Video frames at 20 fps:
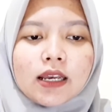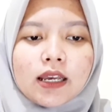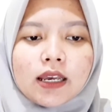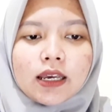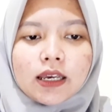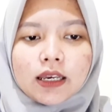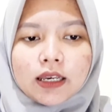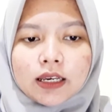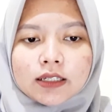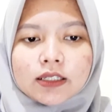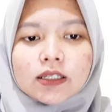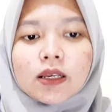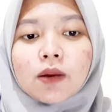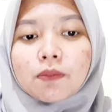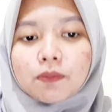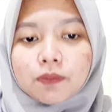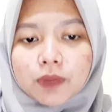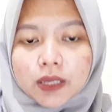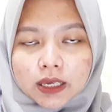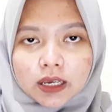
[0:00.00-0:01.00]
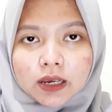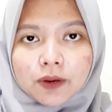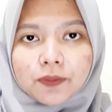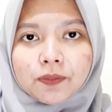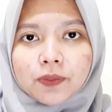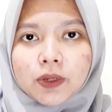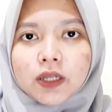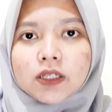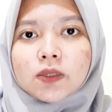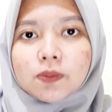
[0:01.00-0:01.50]
is be
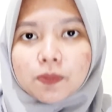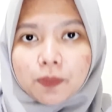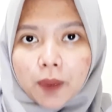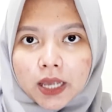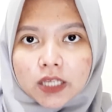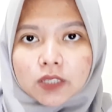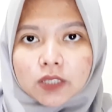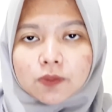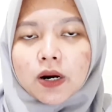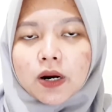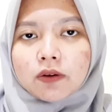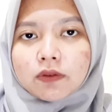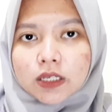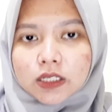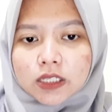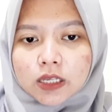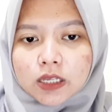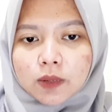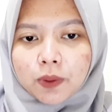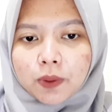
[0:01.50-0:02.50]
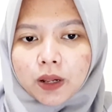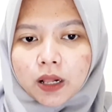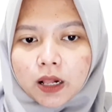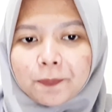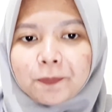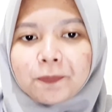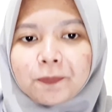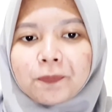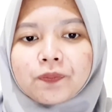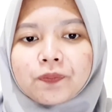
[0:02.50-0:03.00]
plus past participle
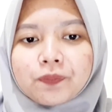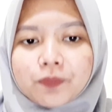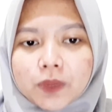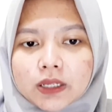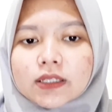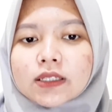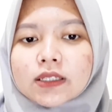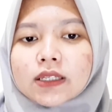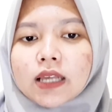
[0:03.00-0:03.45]
plus